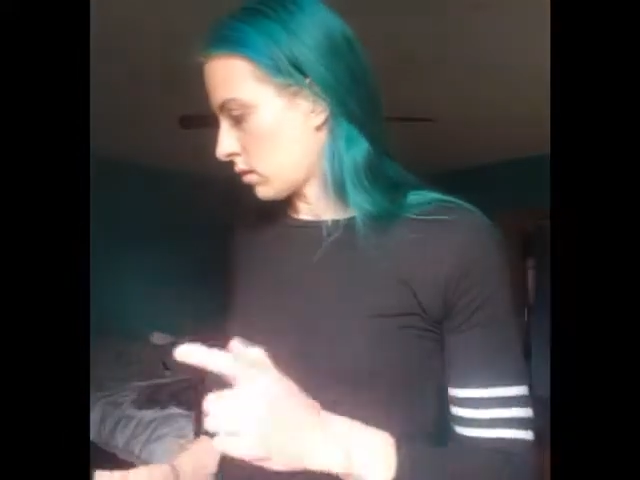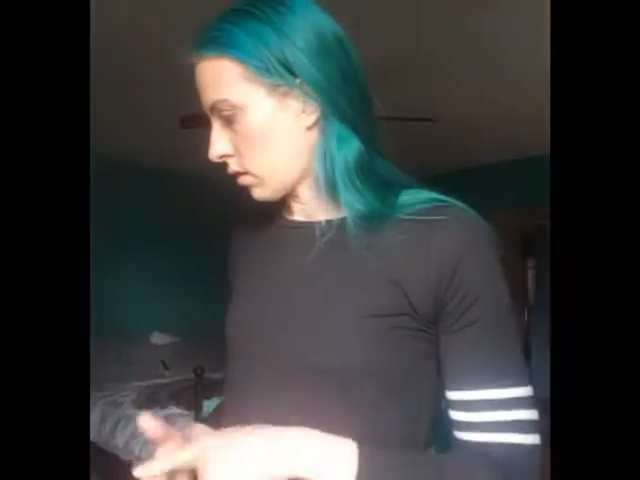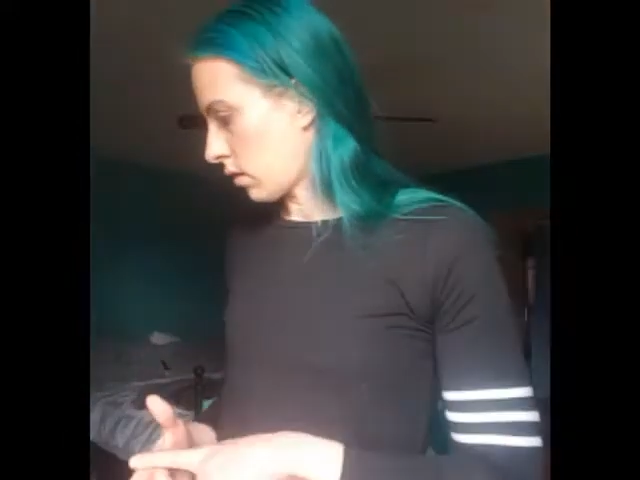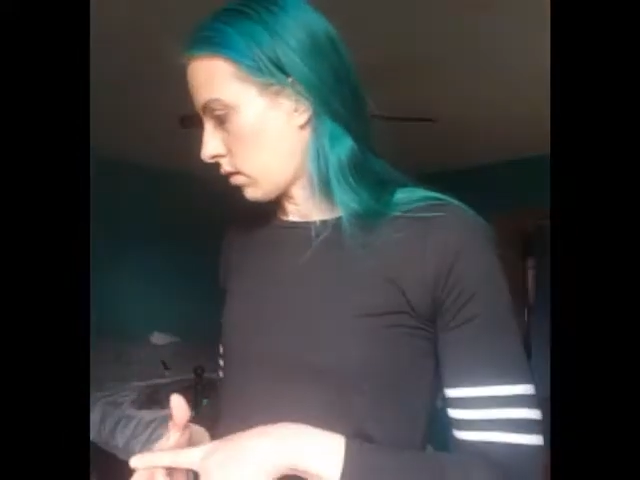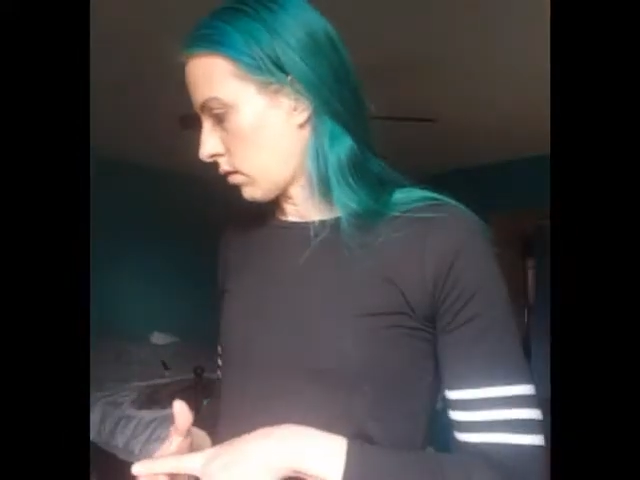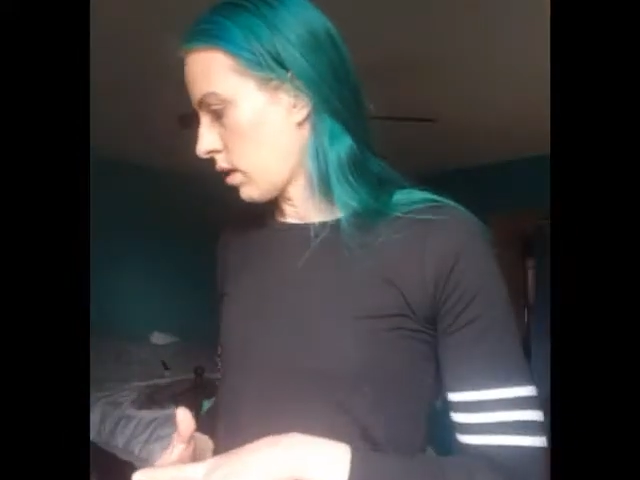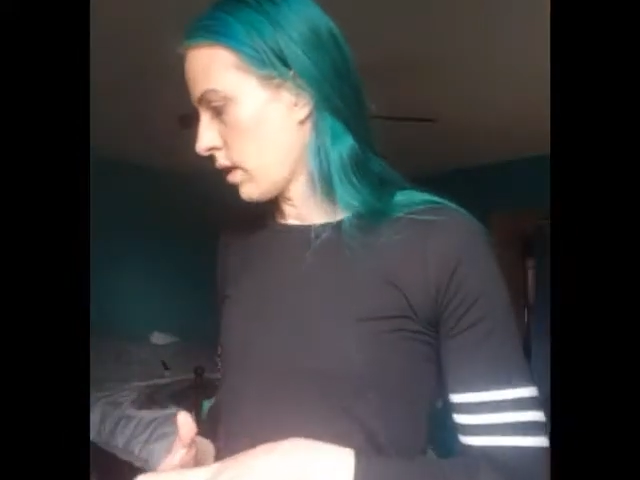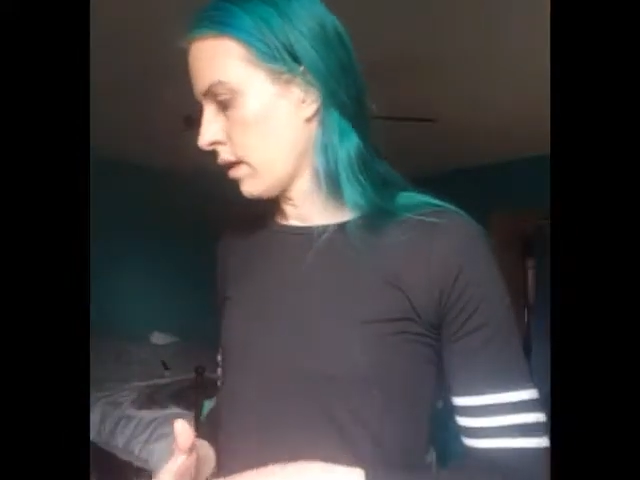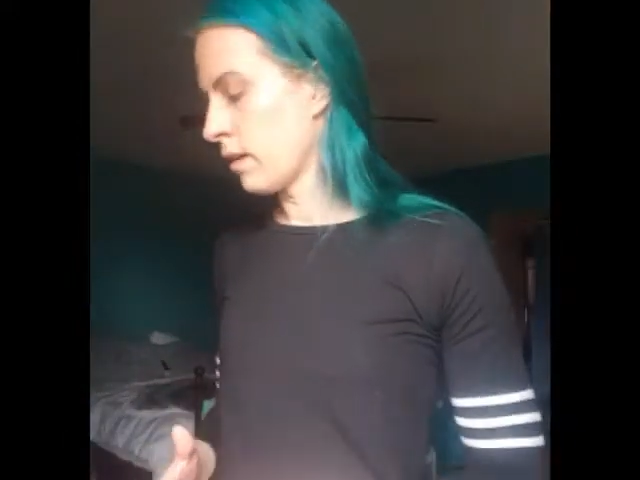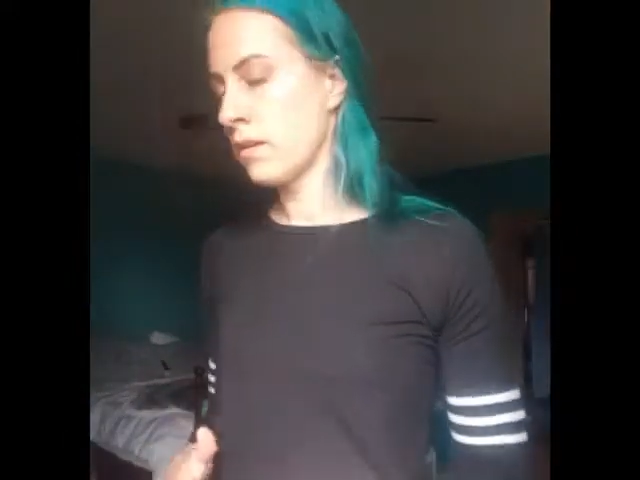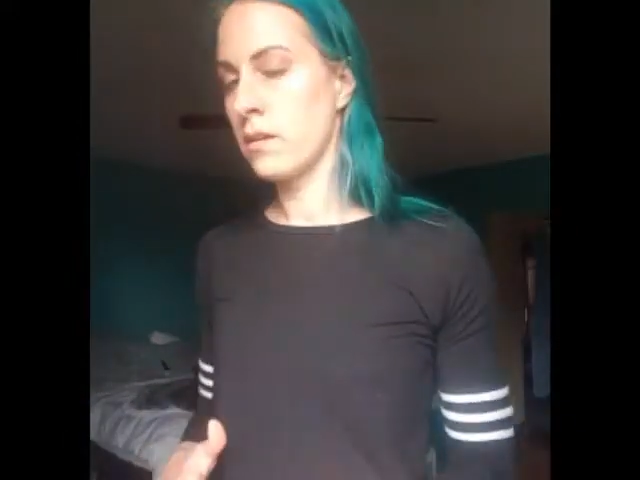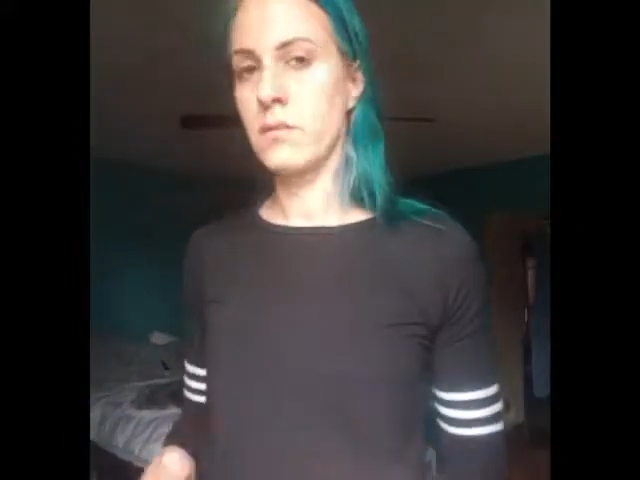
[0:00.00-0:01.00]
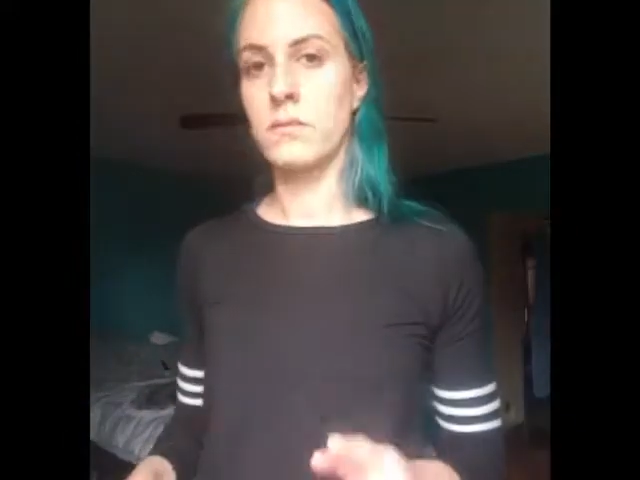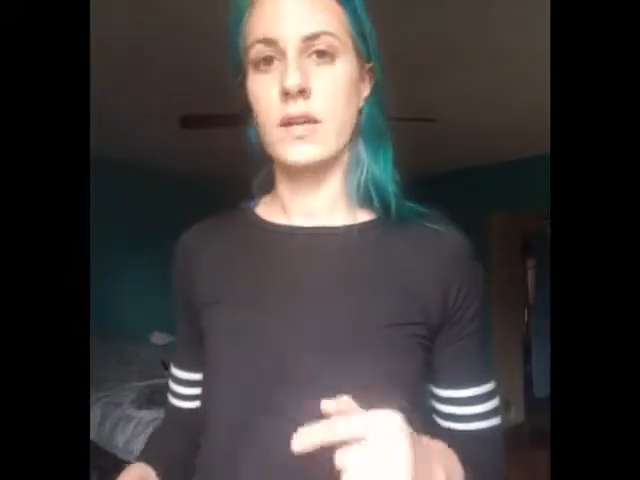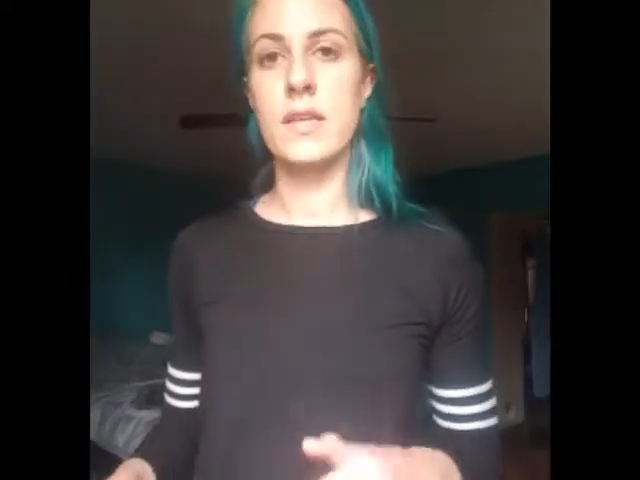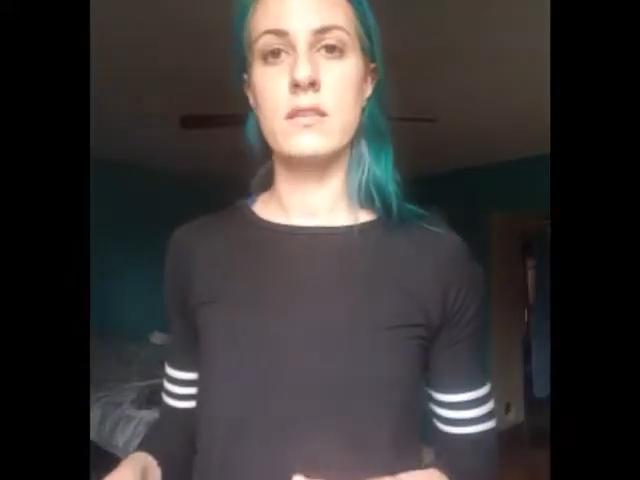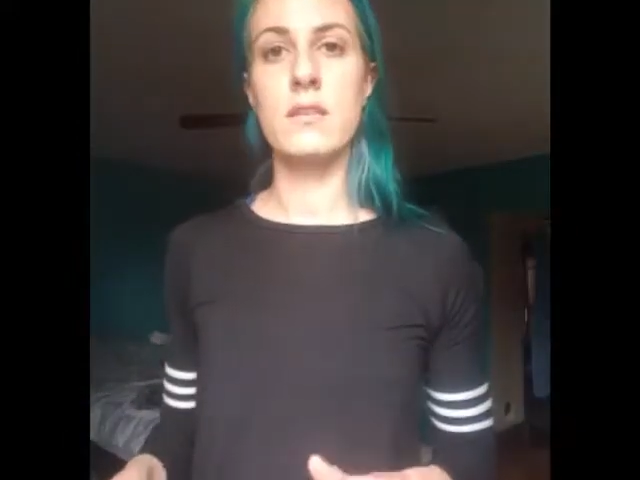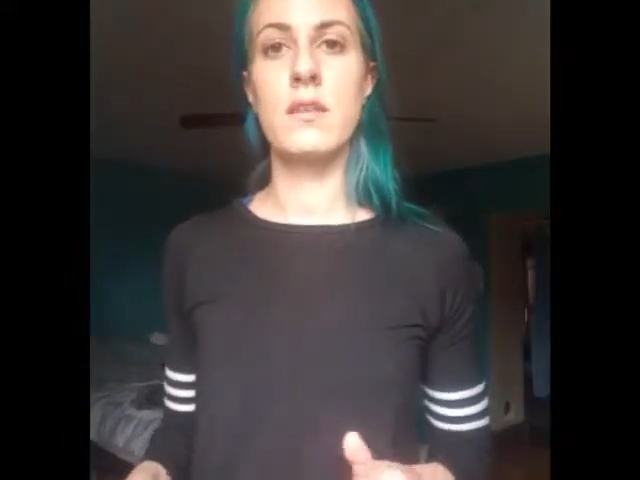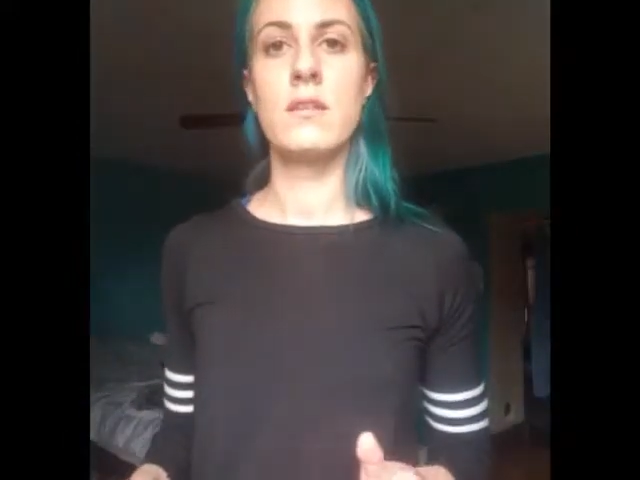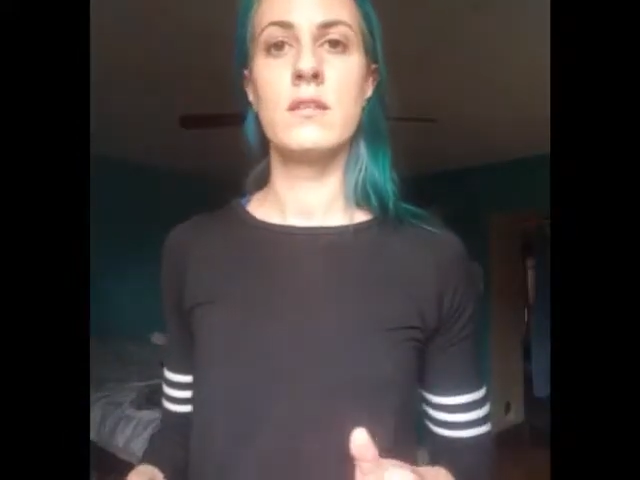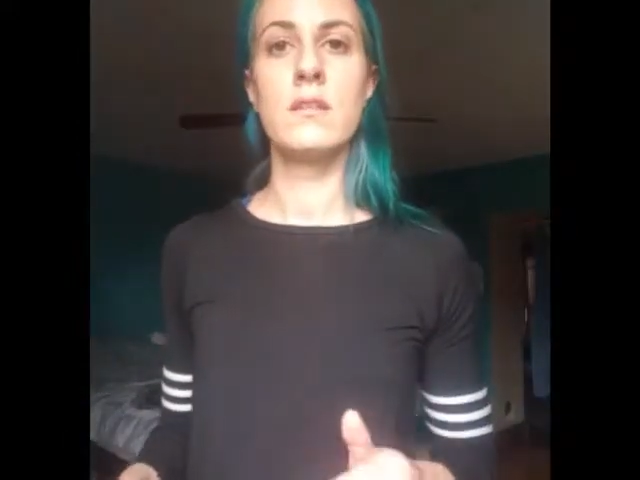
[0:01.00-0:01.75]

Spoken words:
So rest